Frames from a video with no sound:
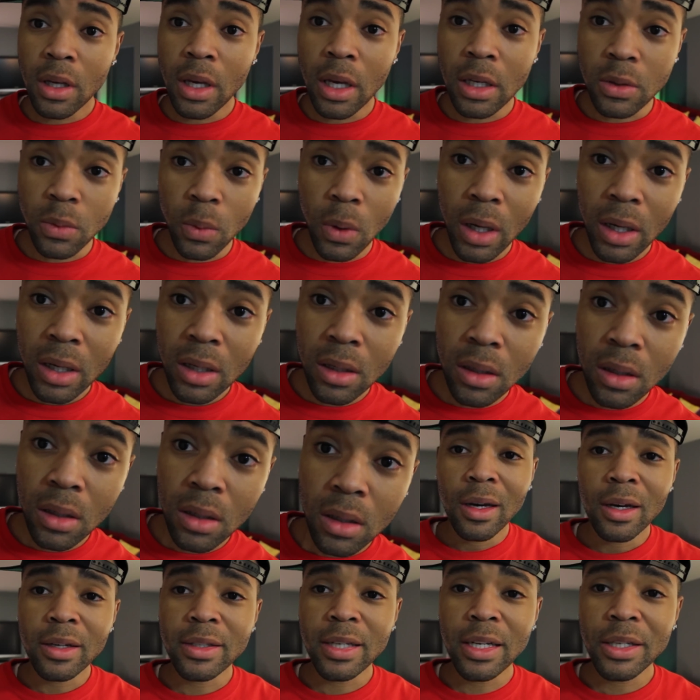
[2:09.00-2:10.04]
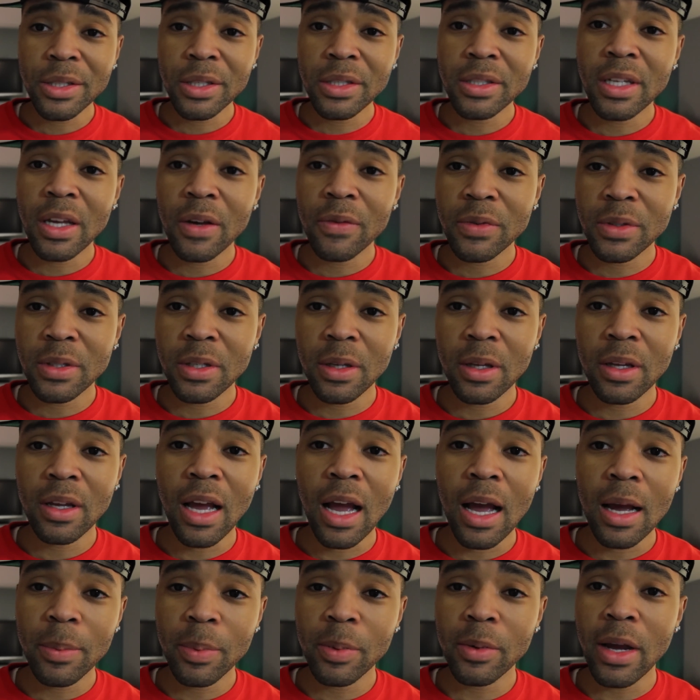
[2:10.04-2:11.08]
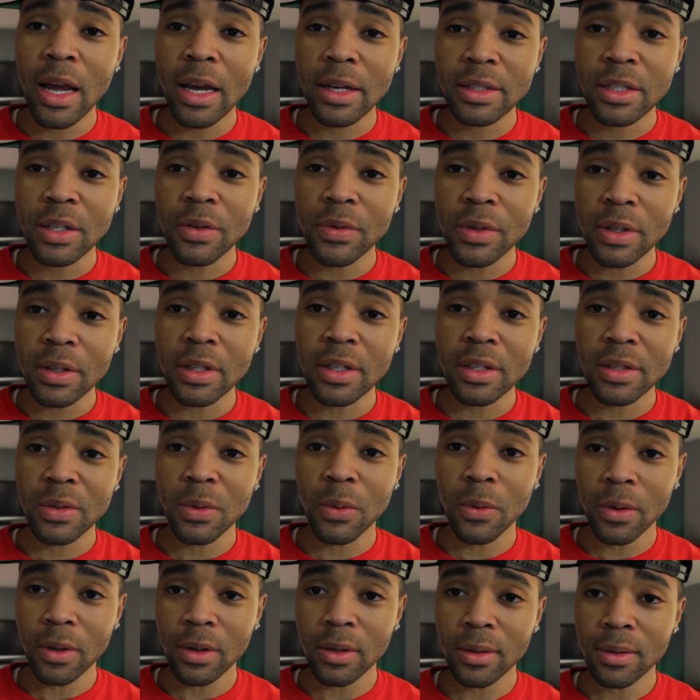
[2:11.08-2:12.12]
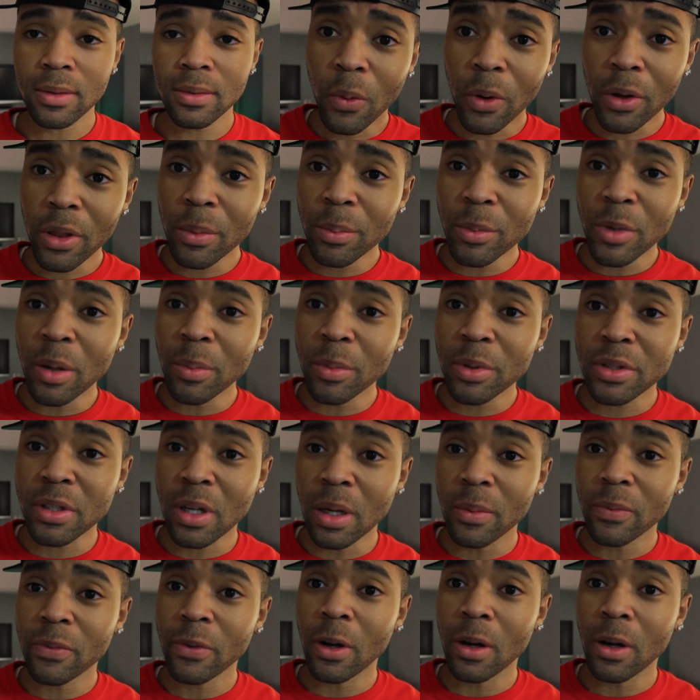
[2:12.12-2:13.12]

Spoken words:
He has what? Attention Deficit Hyperactivity Disorder. Where them numbers come